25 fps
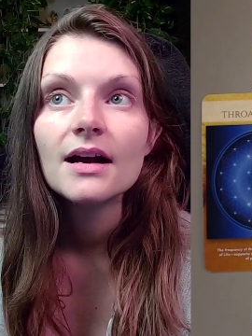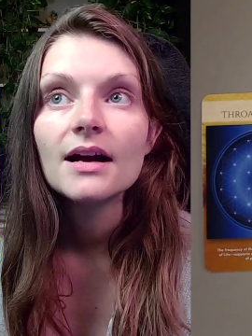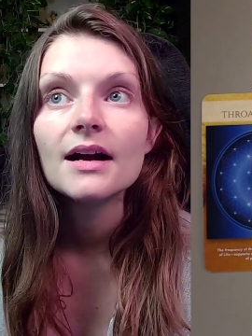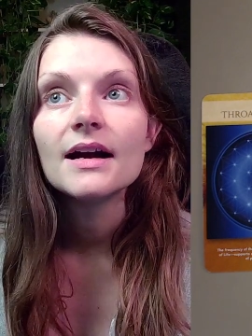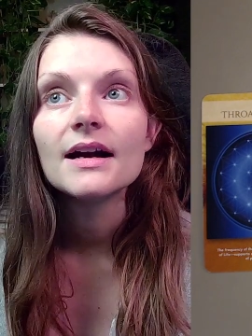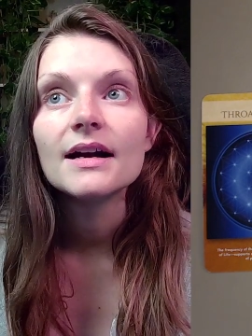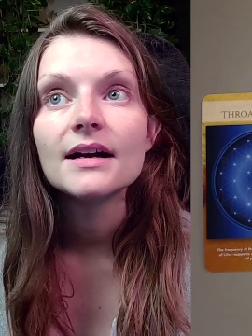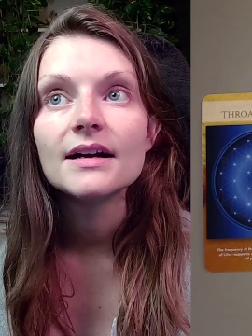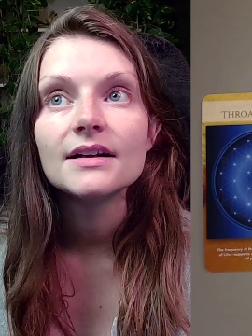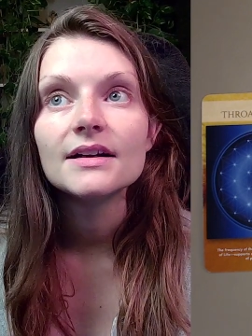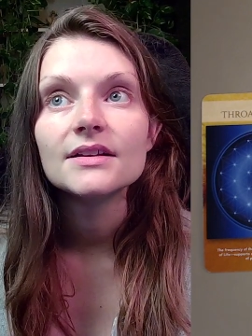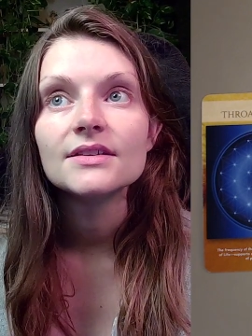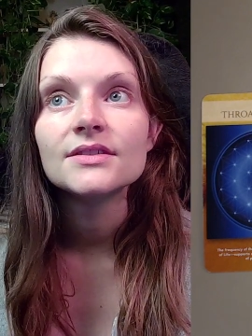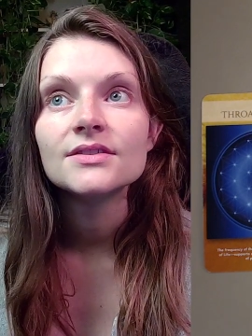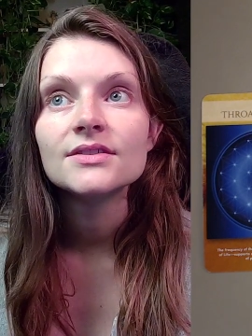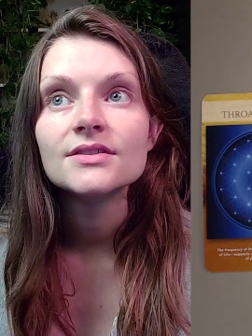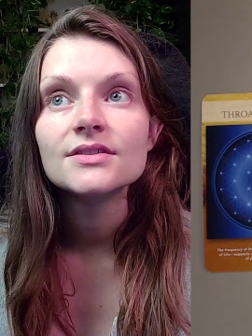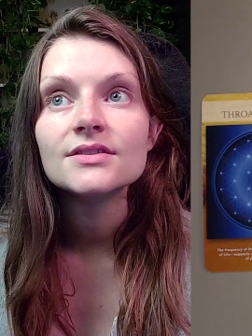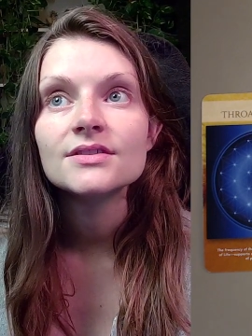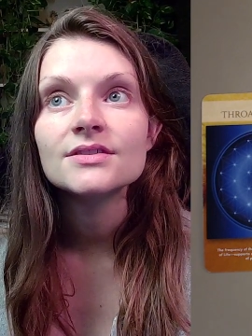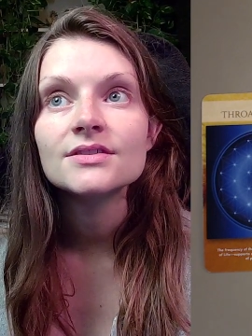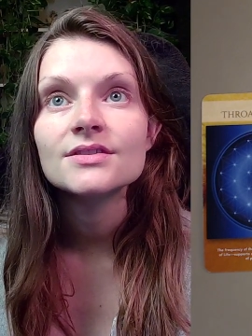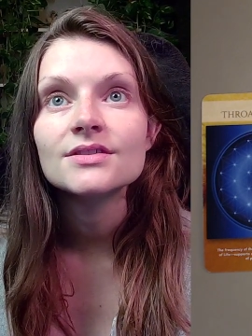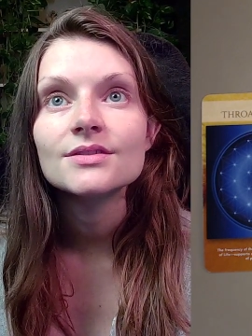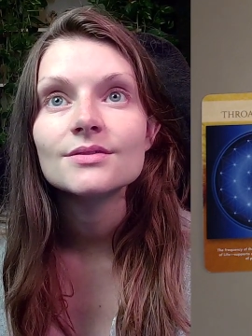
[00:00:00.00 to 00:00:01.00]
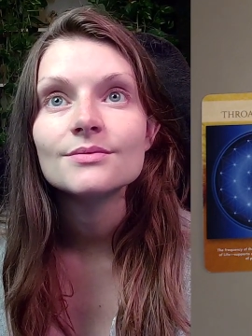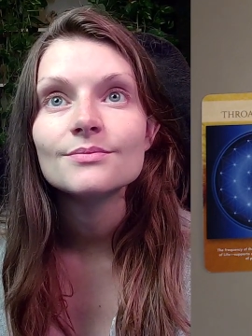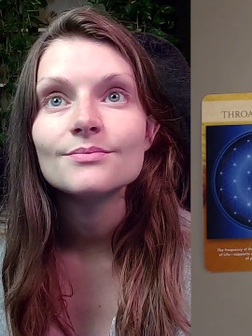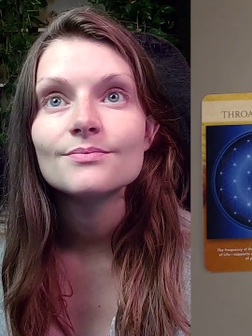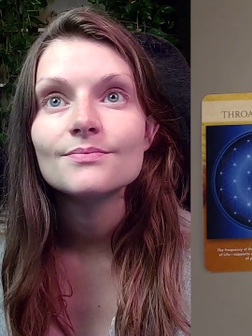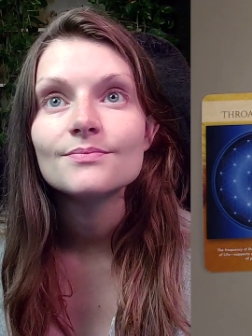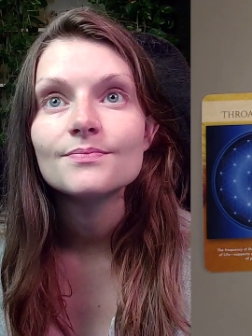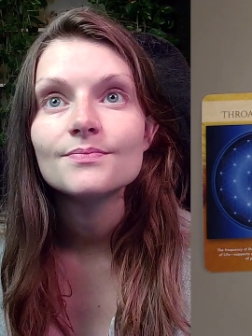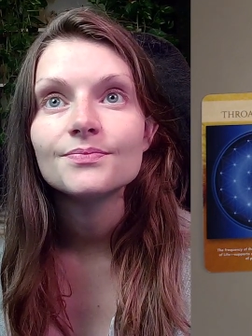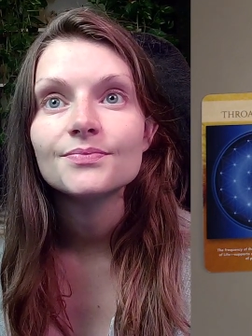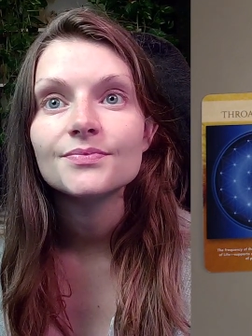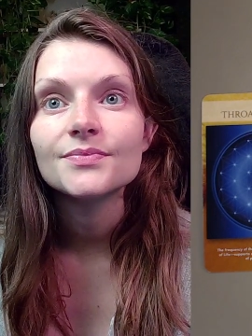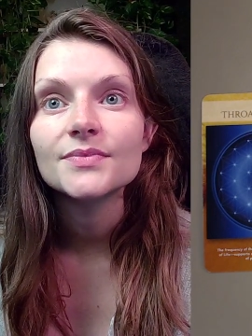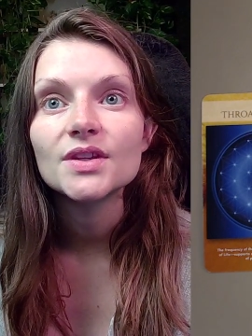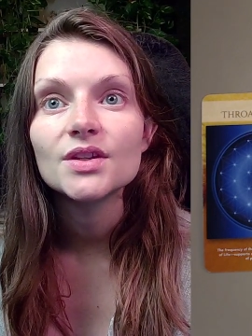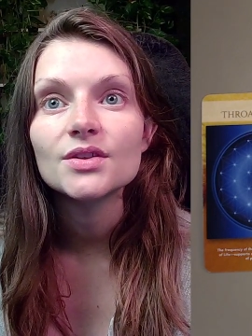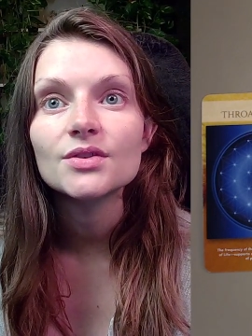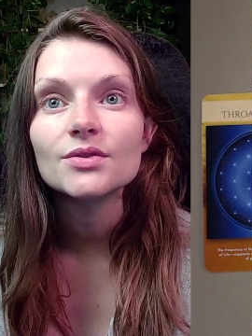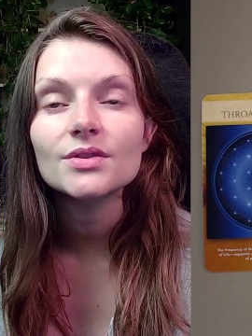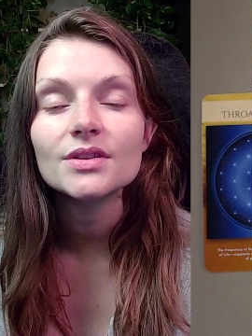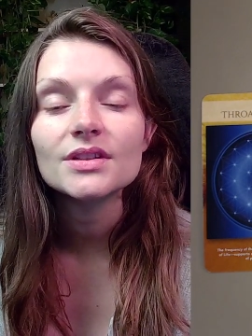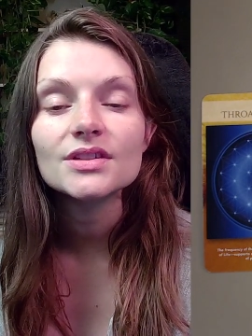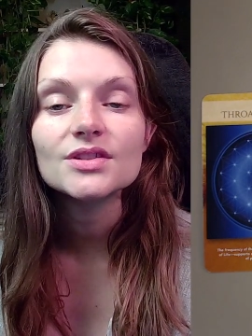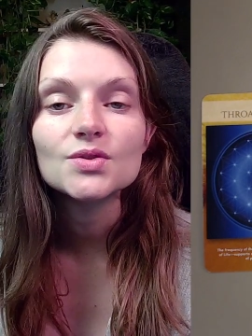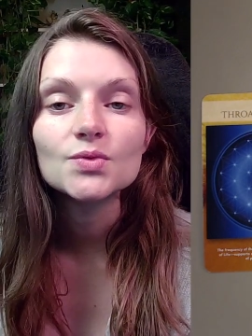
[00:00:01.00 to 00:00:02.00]
and you
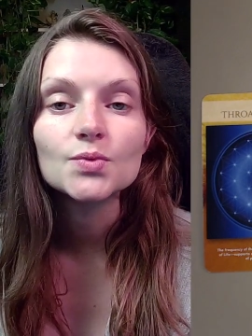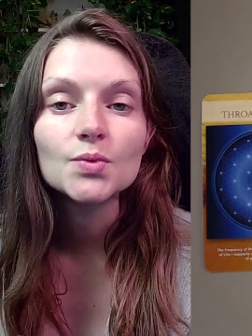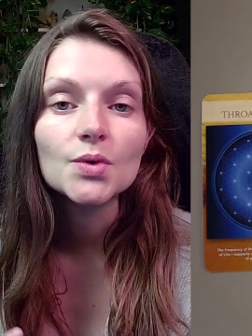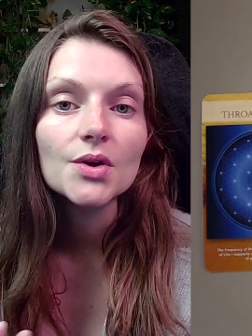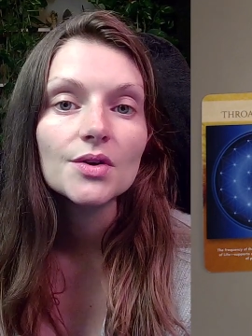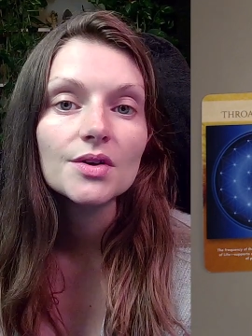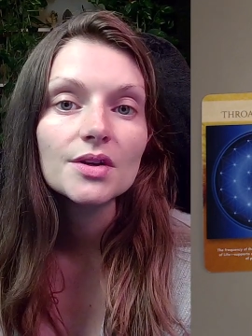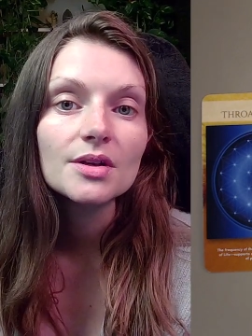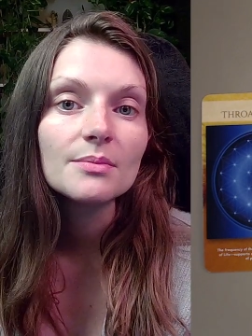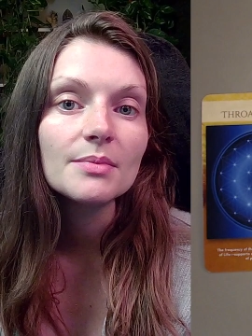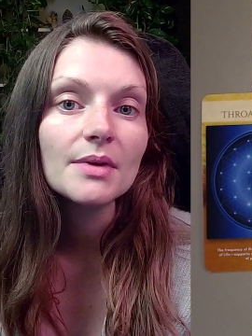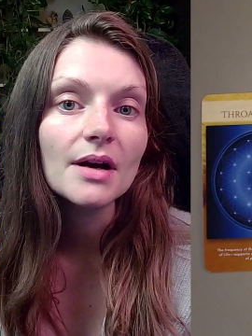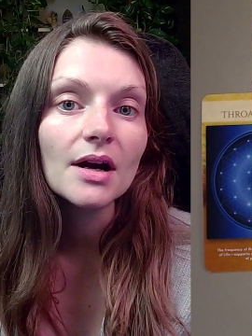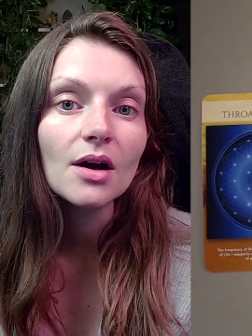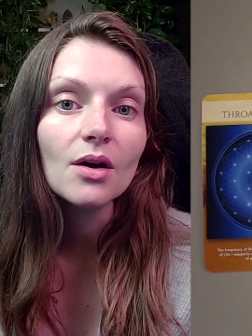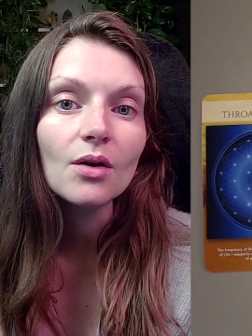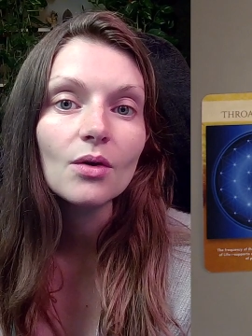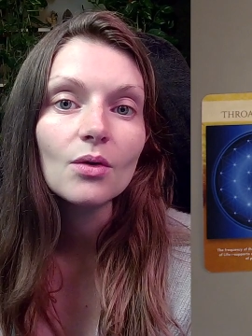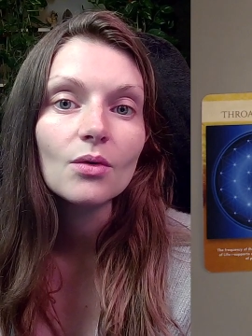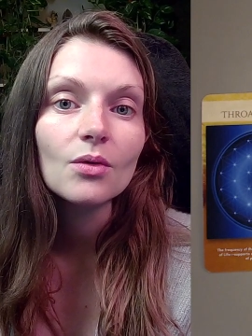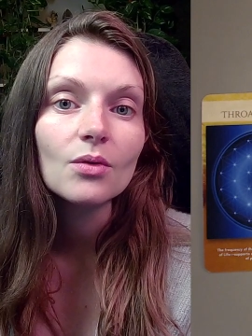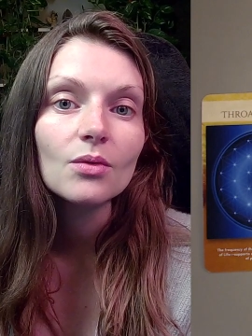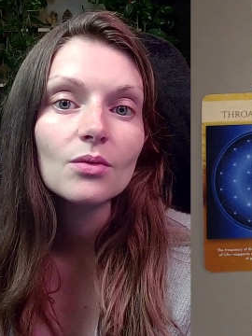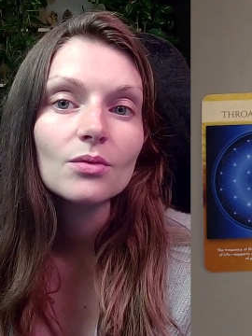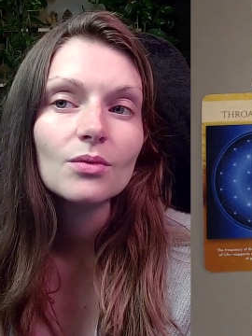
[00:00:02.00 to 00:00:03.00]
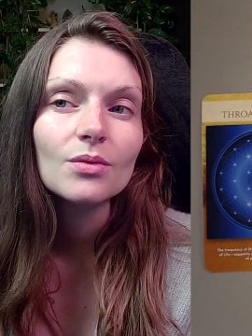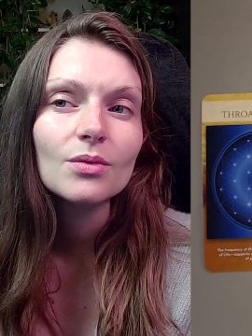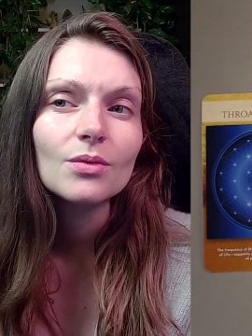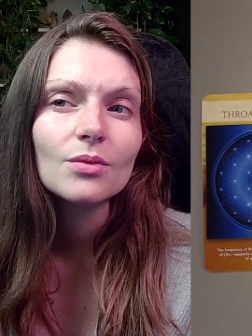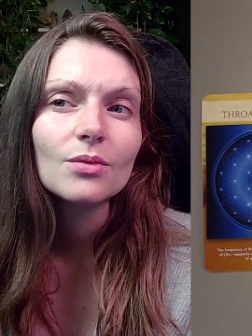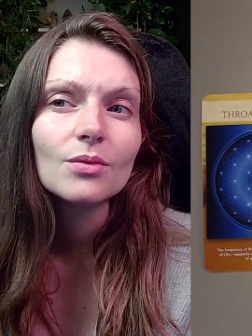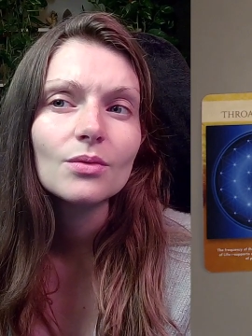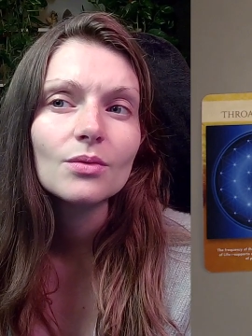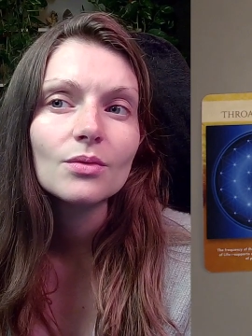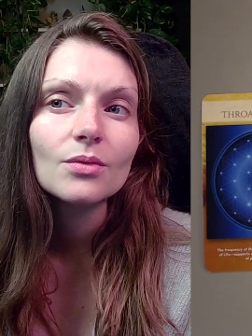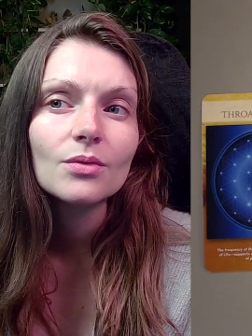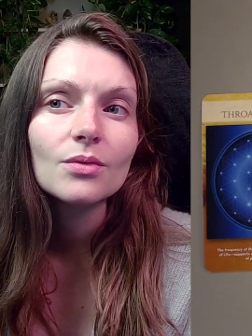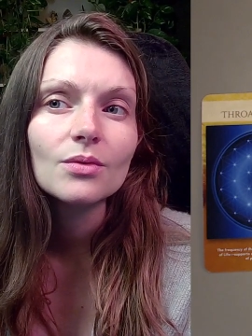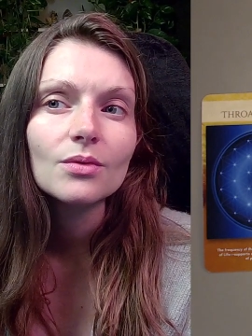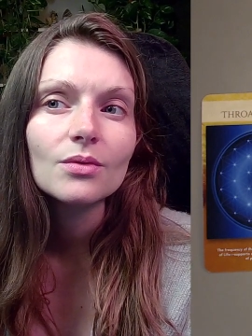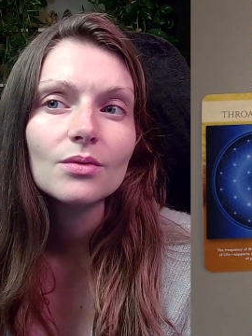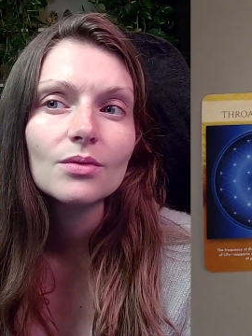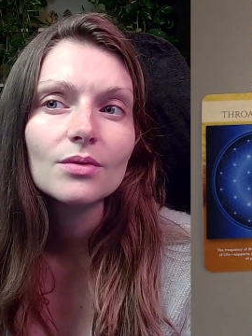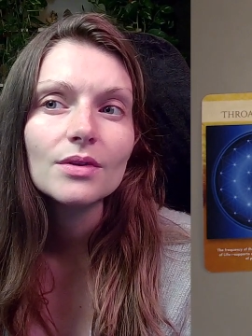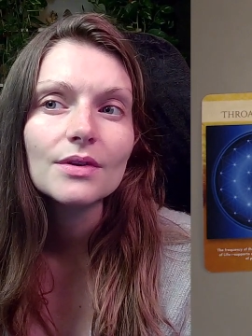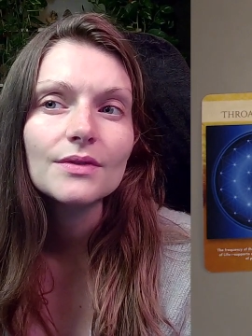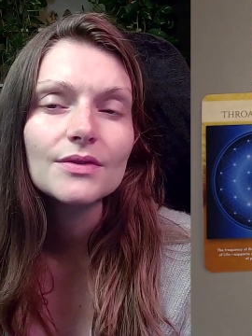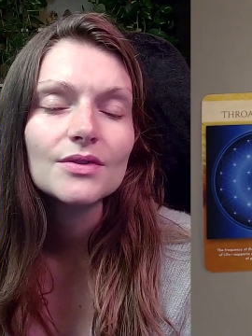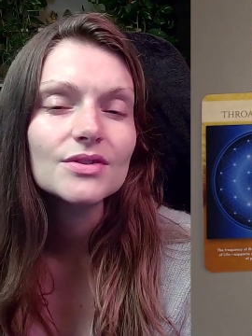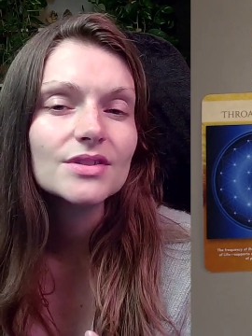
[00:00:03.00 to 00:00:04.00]
don't need to worry about
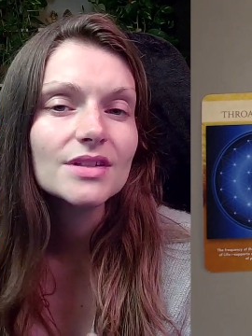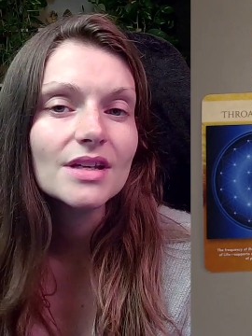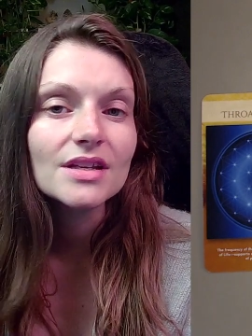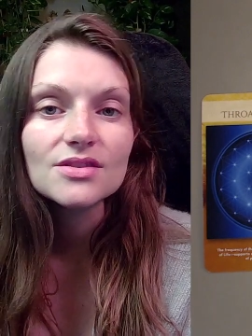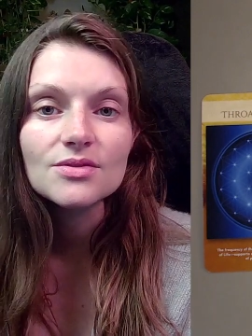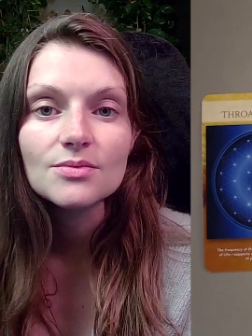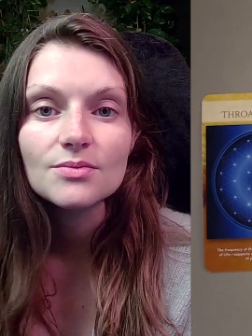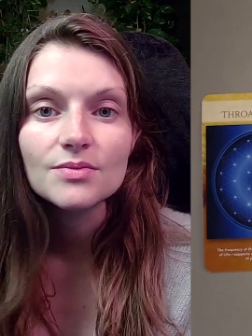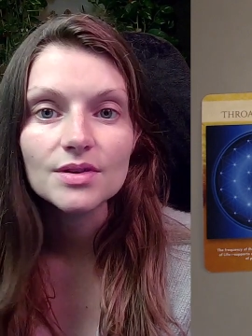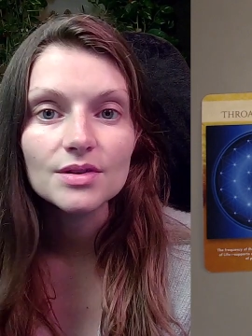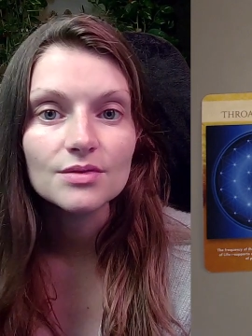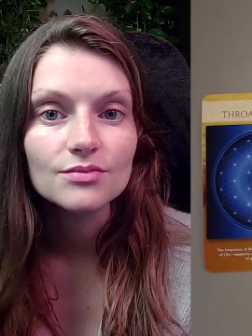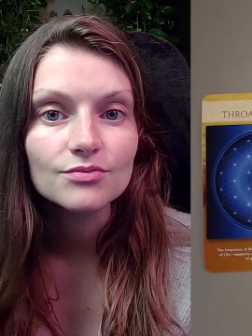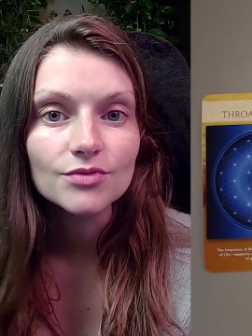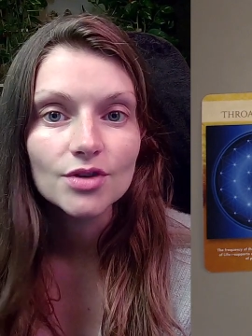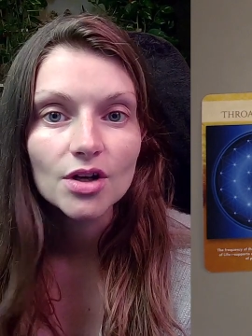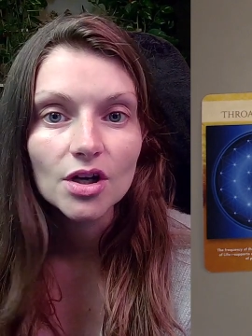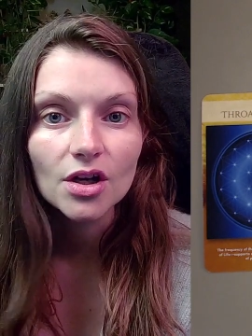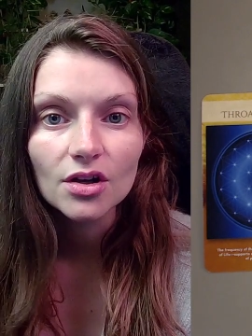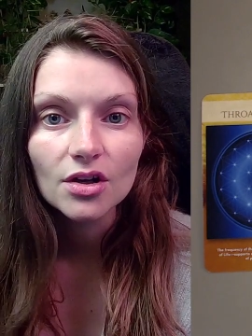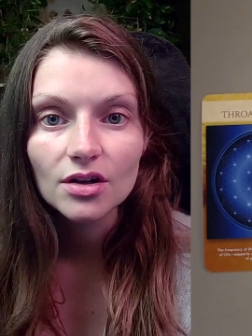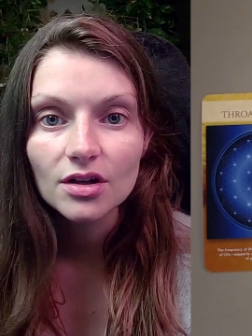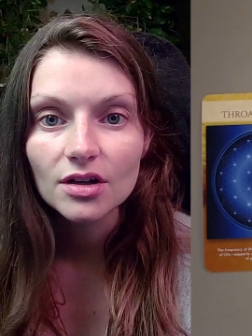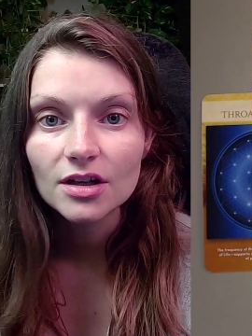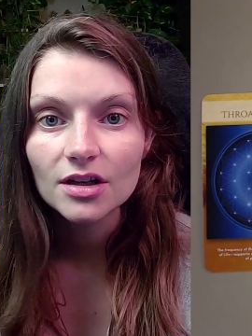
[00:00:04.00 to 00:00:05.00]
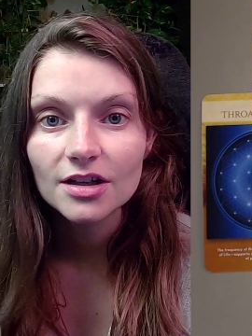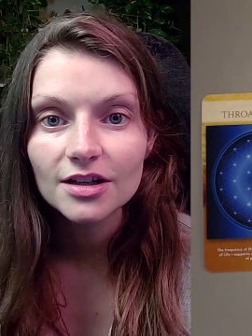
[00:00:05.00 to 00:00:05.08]
if you say something wrong